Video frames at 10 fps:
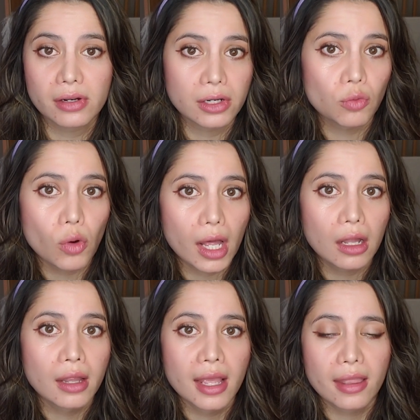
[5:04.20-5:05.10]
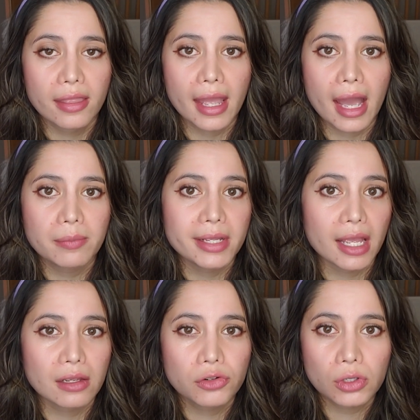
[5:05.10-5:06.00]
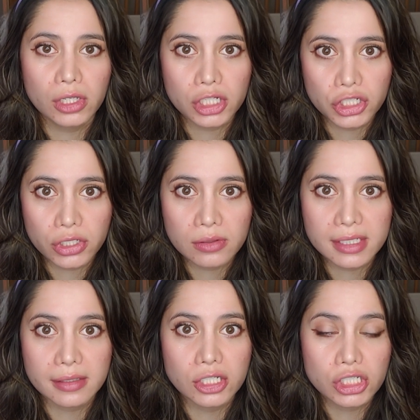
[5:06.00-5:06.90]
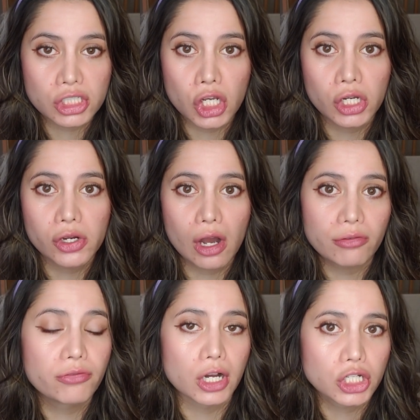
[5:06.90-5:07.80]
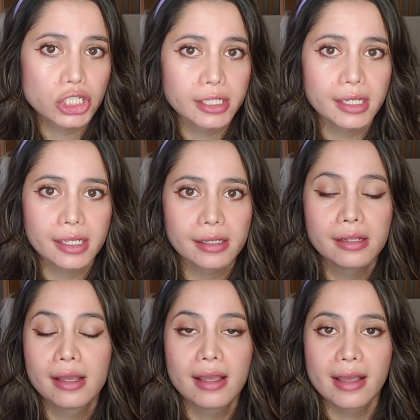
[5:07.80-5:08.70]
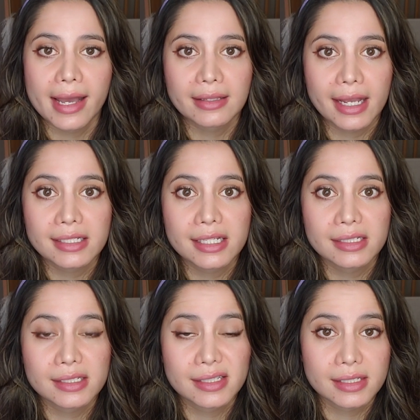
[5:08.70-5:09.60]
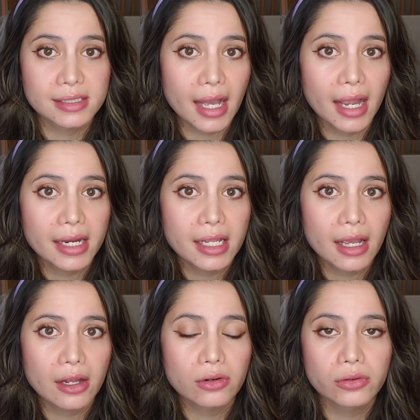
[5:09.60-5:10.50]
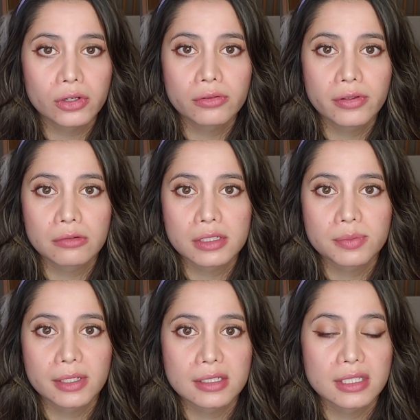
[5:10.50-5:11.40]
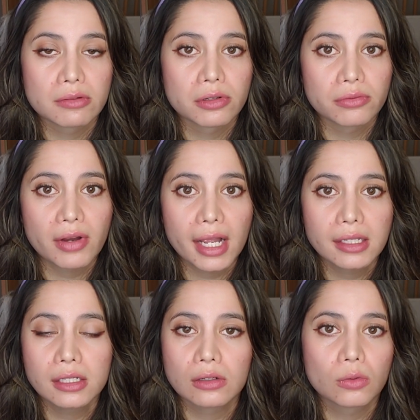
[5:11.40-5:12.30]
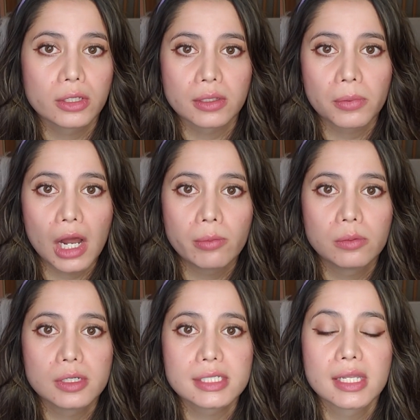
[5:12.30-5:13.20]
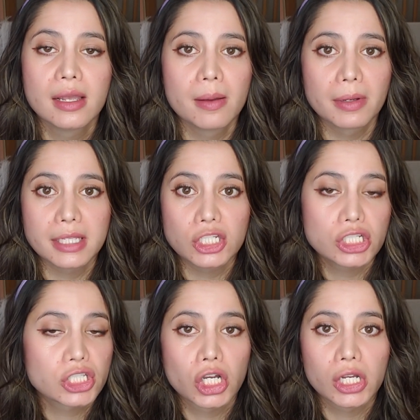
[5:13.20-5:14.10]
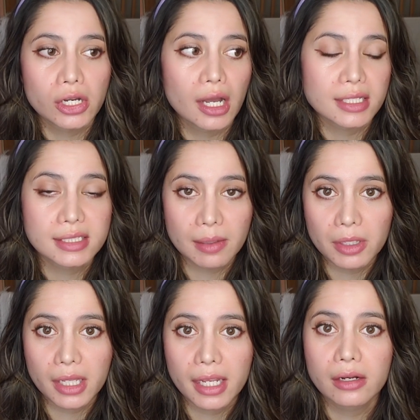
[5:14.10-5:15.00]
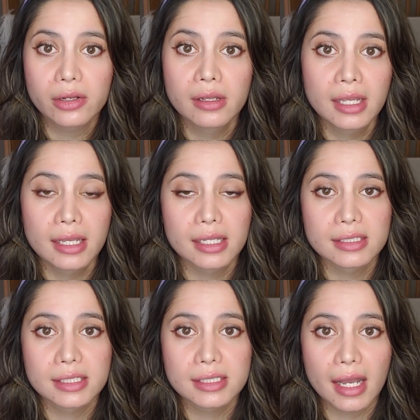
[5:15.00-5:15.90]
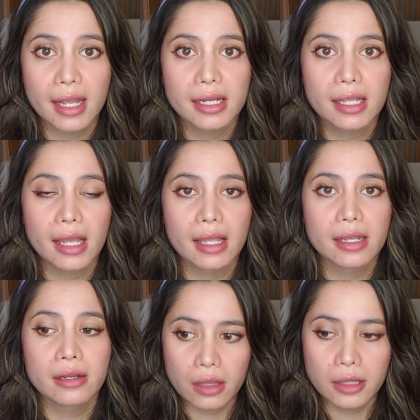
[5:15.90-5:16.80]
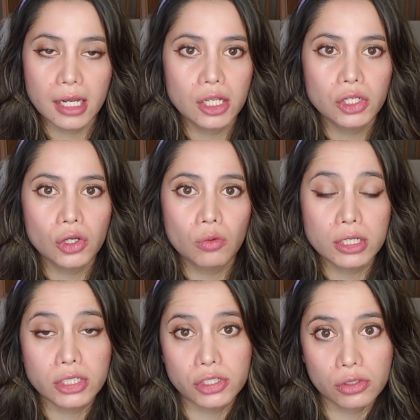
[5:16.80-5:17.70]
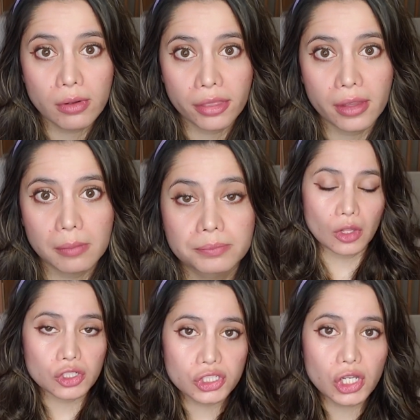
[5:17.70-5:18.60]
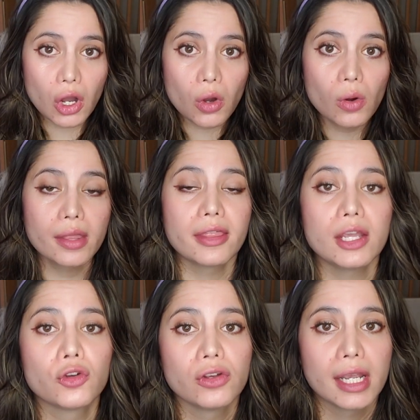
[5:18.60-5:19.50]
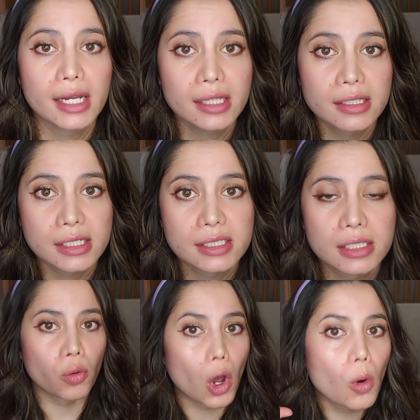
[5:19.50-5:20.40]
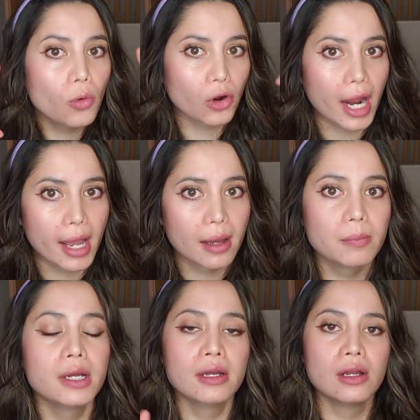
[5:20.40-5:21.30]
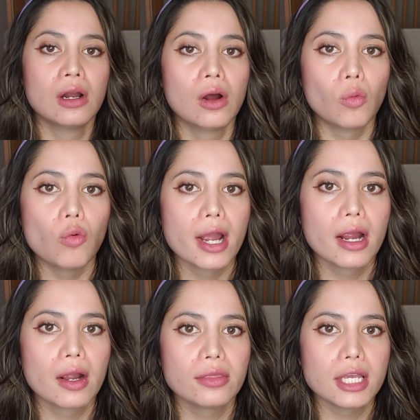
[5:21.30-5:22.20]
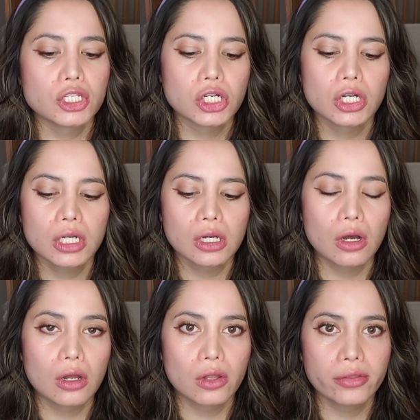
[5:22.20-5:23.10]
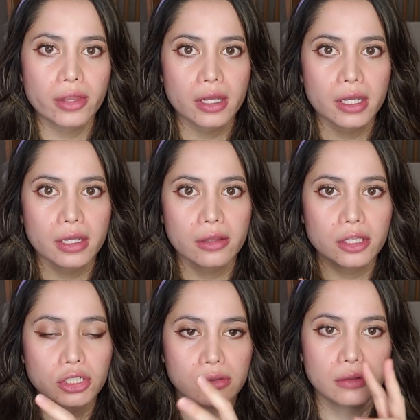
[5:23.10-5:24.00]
very well. They had behavioral issues and they just could not function in Atlantean society. I don't know if it was because they were violent or what the problem was, but they just could not assimilate in society and they didn't know what to do with them. So they created this program where they took all the